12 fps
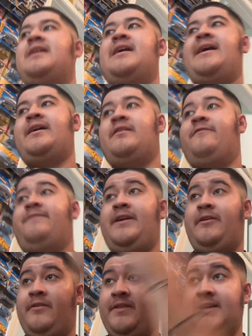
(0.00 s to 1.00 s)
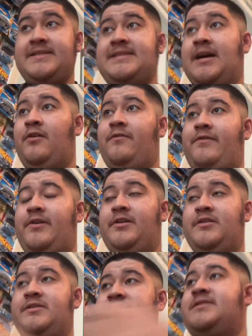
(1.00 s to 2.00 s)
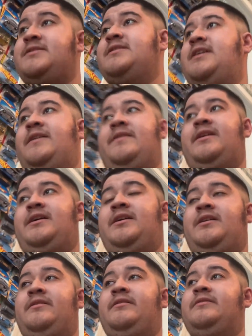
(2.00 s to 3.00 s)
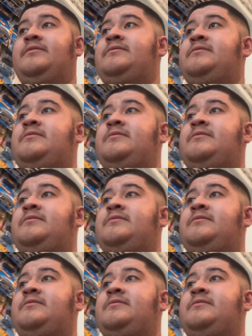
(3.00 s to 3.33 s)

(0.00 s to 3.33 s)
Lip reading: I gotta figure this out first, and then